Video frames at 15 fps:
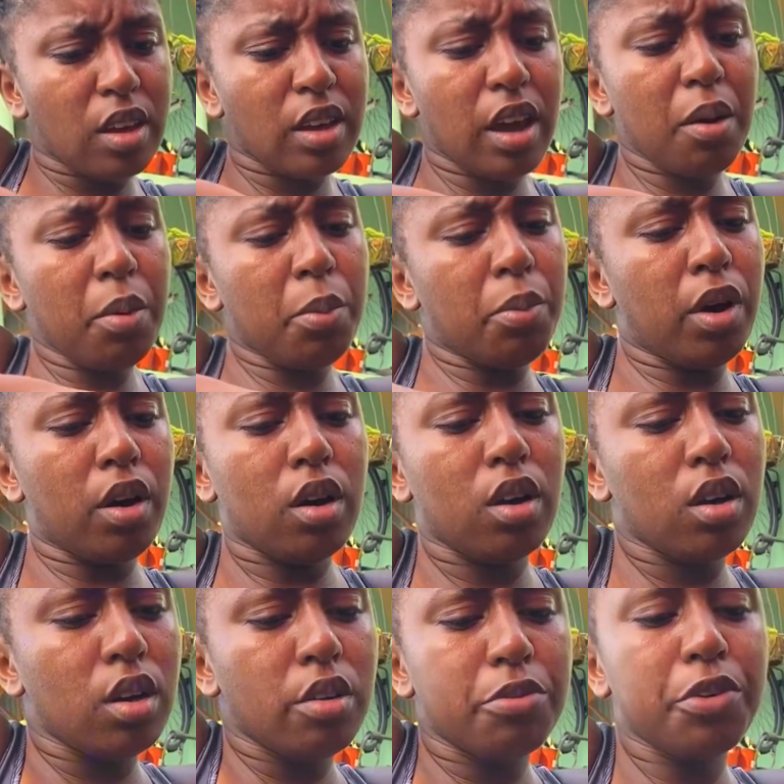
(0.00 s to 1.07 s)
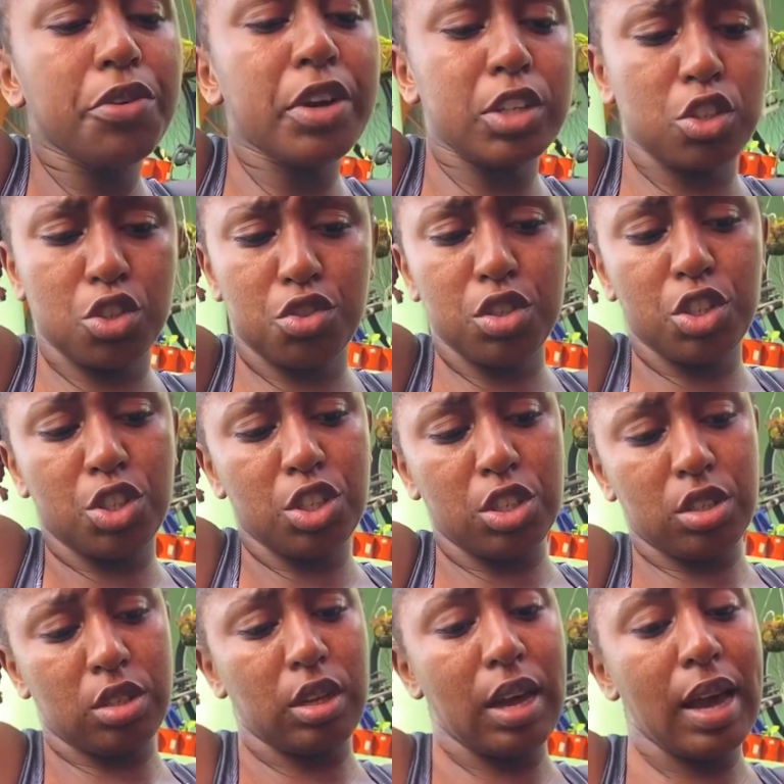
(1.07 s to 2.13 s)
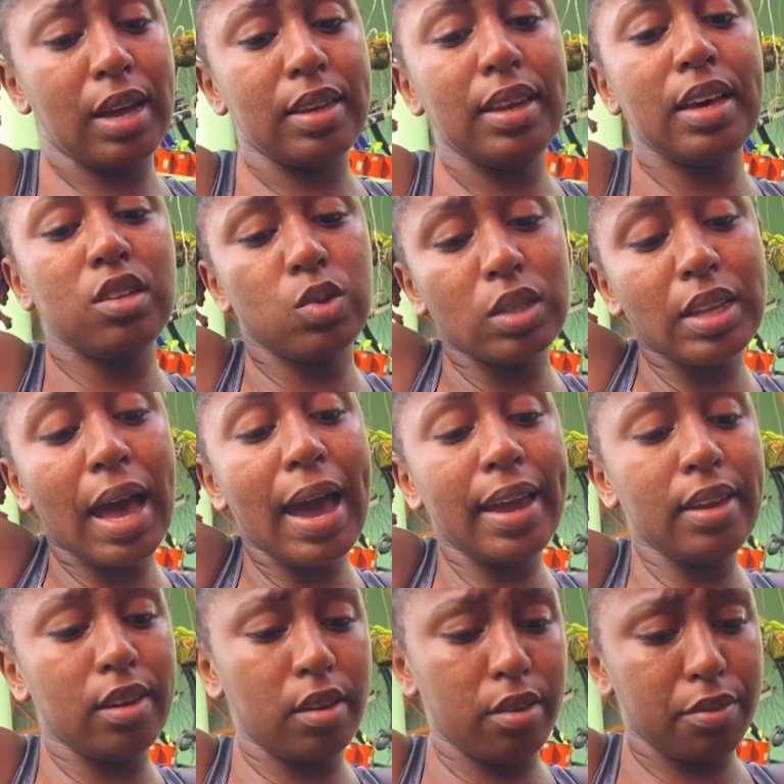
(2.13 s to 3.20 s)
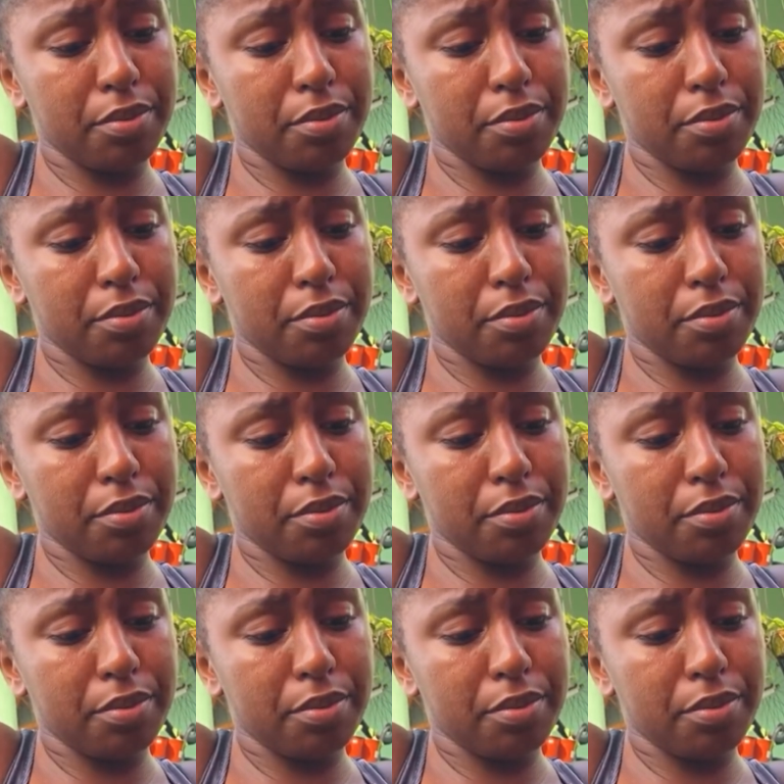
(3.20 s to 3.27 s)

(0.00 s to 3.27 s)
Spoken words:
Can't remember. For registration. And that is what I did.